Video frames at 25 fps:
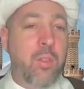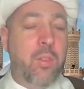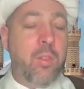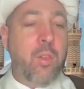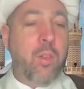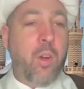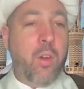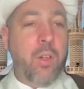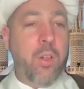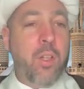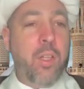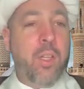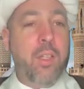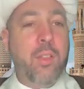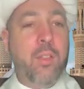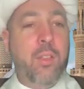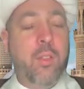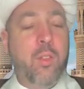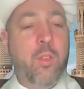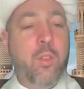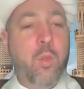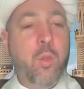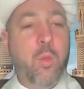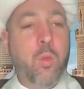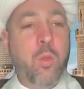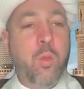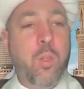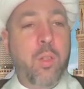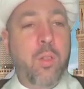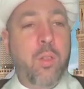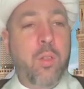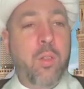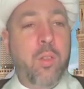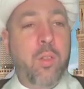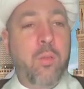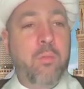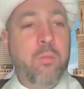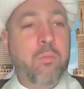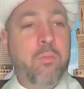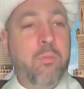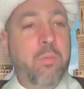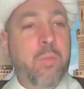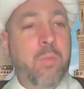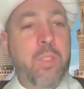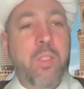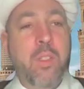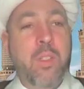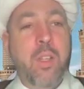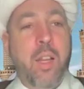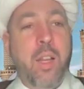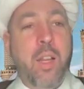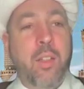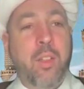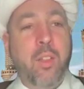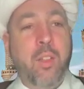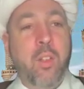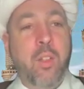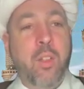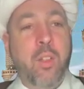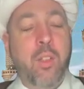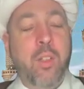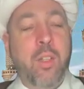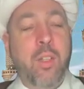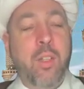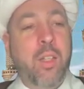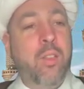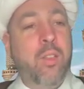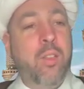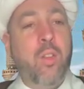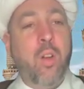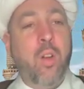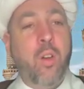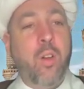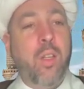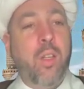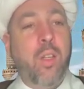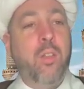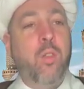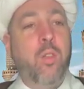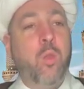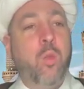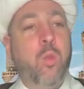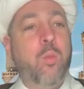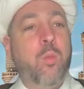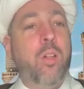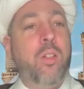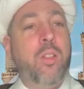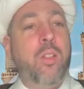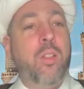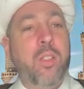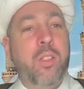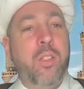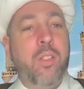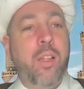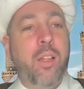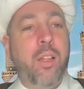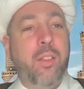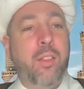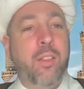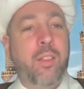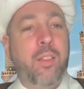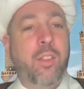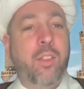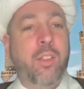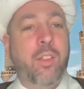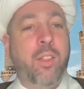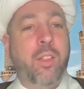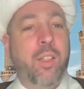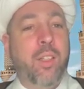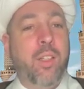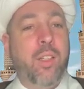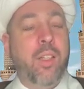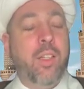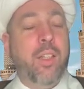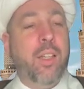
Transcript: Talking too little is not good, and talking too much is not good.